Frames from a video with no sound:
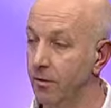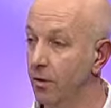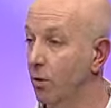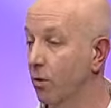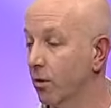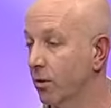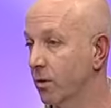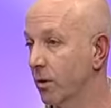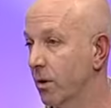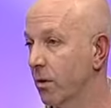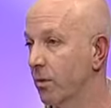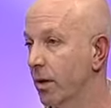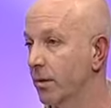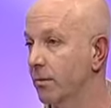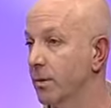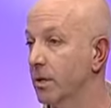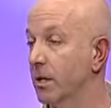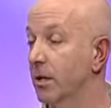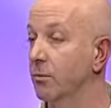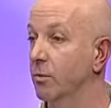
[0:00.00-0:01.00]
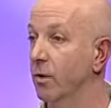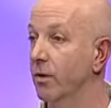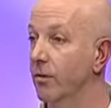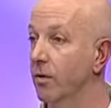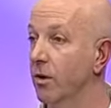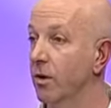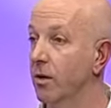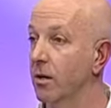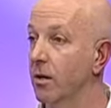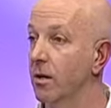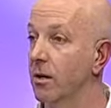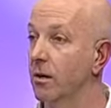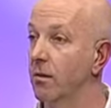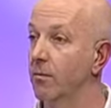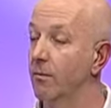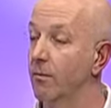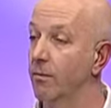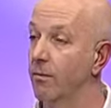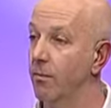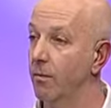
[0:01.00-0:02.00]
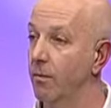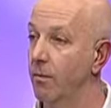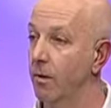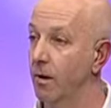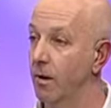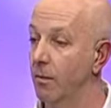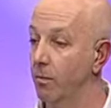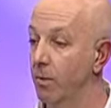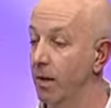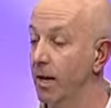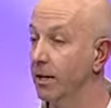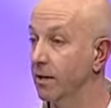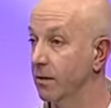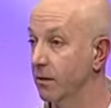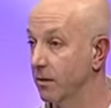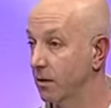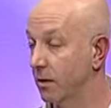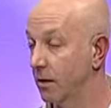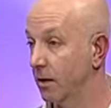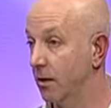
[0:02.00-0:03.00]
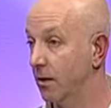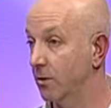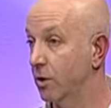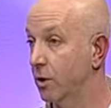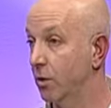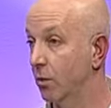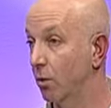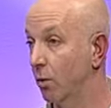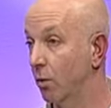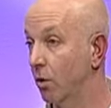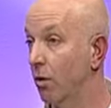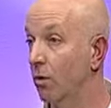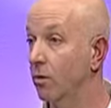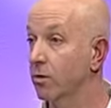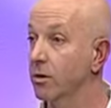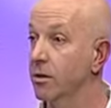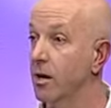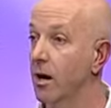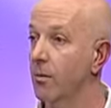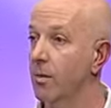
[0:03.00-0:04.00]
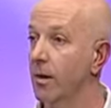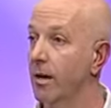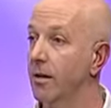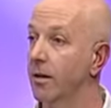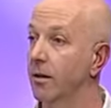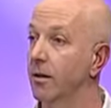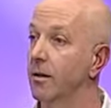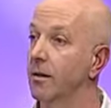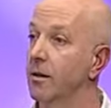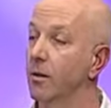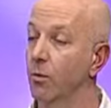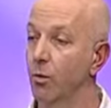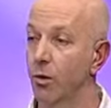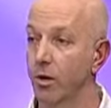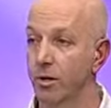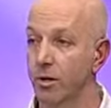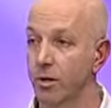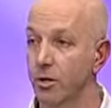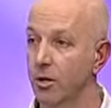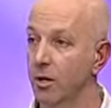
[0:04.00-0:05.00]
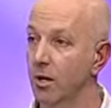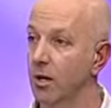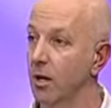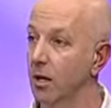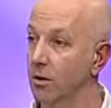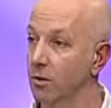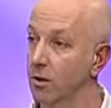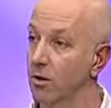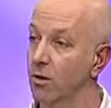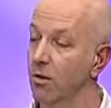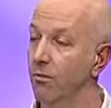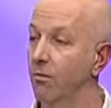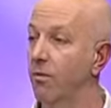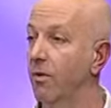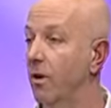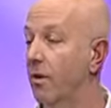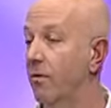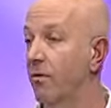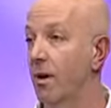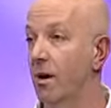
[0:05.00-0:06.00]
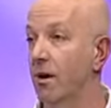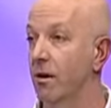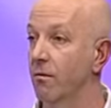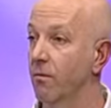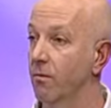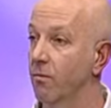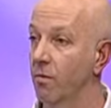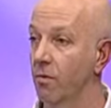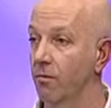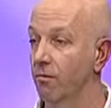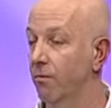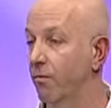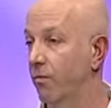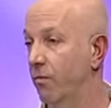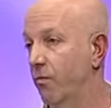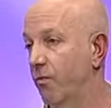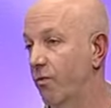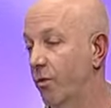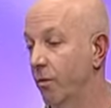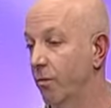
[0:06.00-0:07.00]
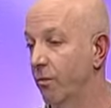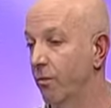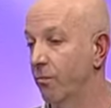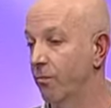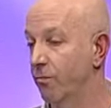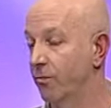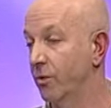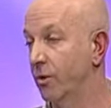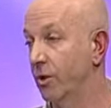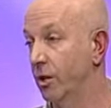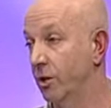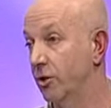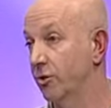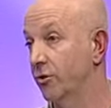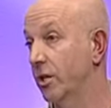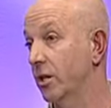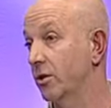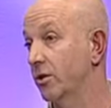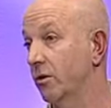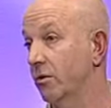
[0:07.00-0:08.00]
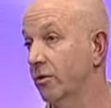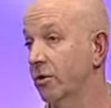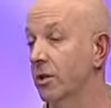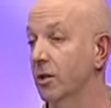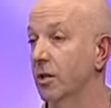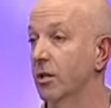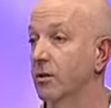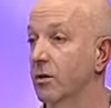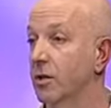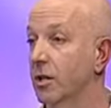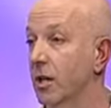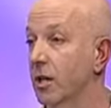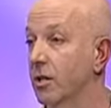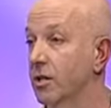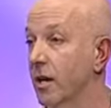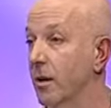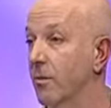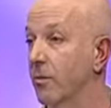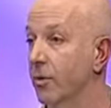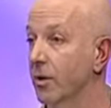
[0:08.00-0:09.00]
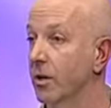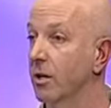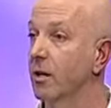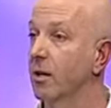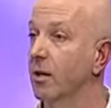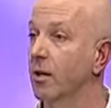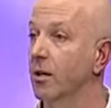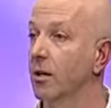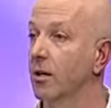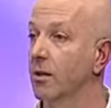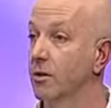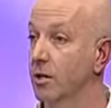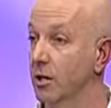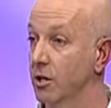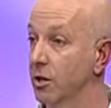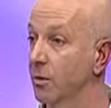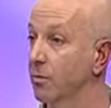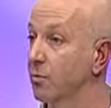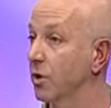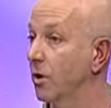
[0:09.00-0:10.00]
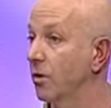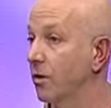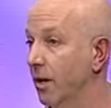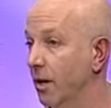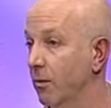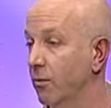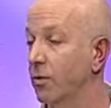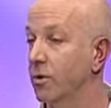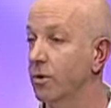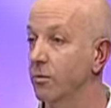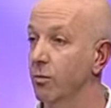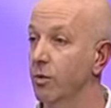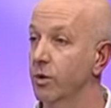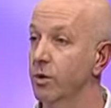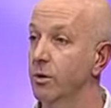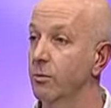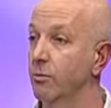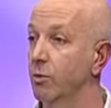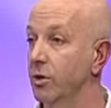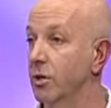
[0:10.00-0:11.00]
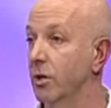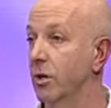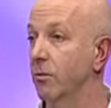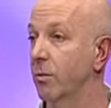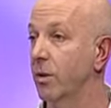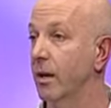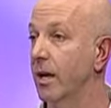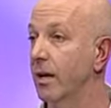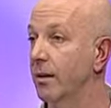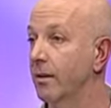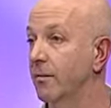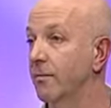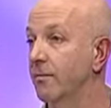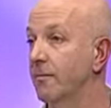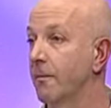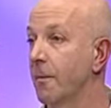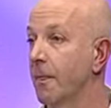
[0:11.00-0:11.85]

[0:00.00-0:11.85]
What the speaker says: If you go onto our website, we've got a planning tool called Stair Planner, which has got from your traditional to your contemporary systems on that, which you can plan